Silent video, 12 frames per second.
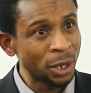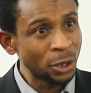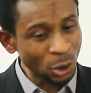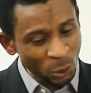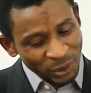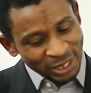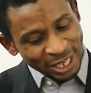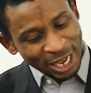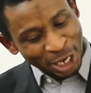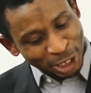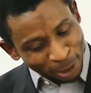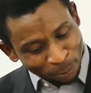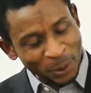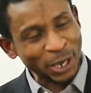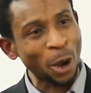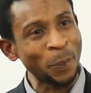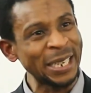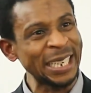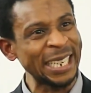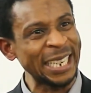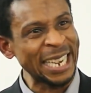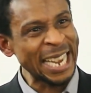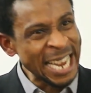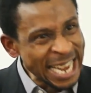So with Egypt becoming
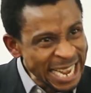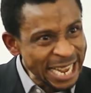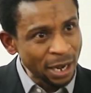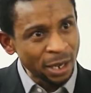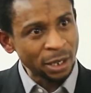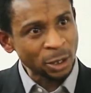in